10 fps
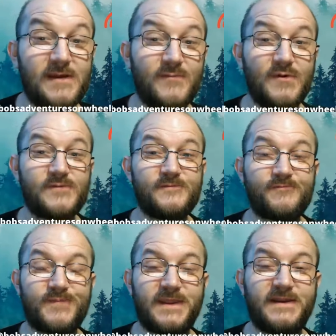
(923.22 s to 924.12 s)
both
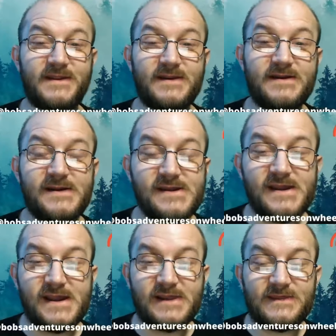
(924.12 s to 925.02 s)
getting here,
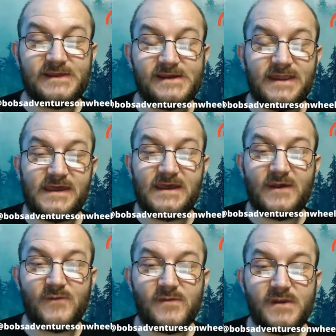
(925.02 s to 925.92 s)
and then
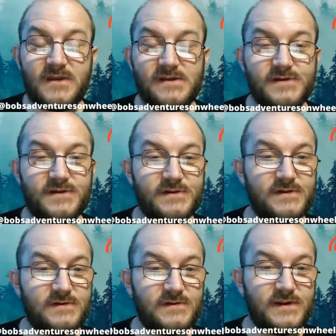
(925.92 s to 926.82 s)

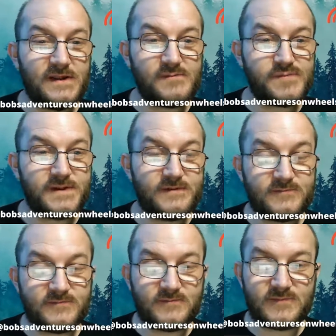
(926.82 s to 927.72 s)
to help
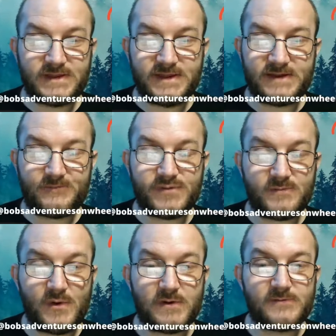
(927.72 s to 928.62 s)
him get
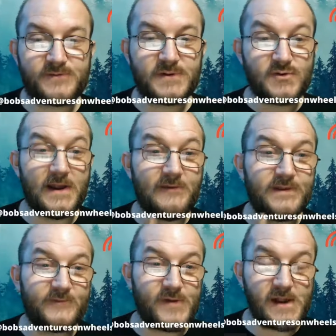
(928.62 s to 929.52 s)
promoted for
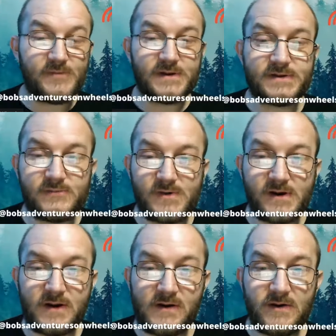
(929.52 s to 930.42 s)
Traveling Robert
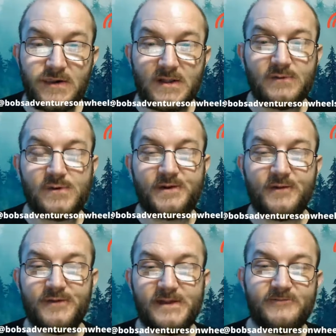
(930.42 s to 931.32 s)
tomorrow,
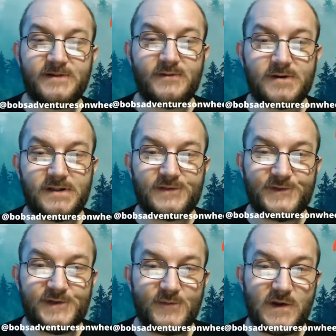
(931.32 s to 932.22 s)
which you'll definitely want to
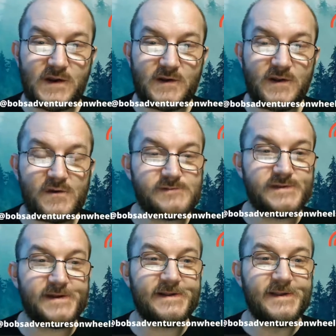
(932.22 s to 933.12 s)
see tomorrow and go
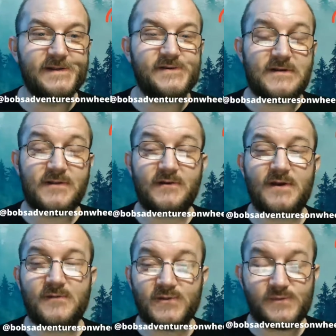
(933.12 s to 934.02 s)
over there. Traveling
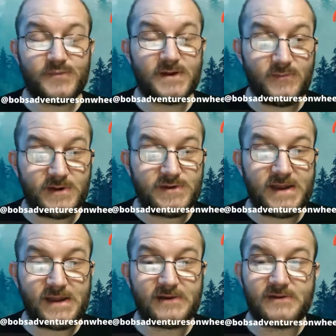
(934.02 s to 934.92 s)
Robert's a pretty big
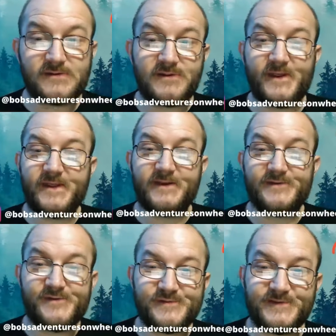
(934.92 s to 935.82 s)
channel,
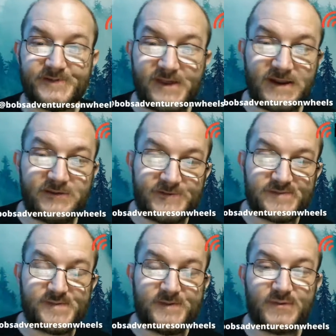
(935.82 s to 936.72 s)
and usually a lot of
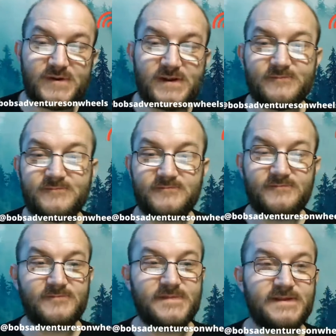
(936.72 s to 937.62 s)
his people come
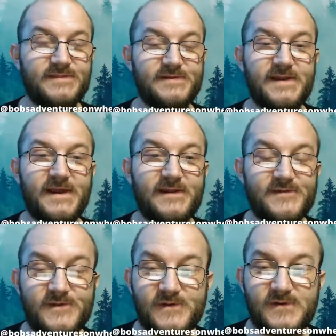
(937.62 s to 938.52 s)
in the
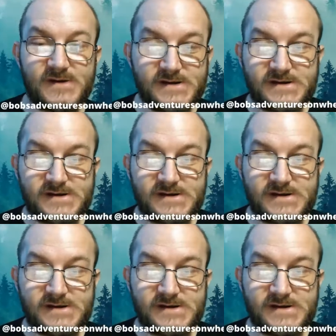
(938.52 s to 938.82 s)
chat, so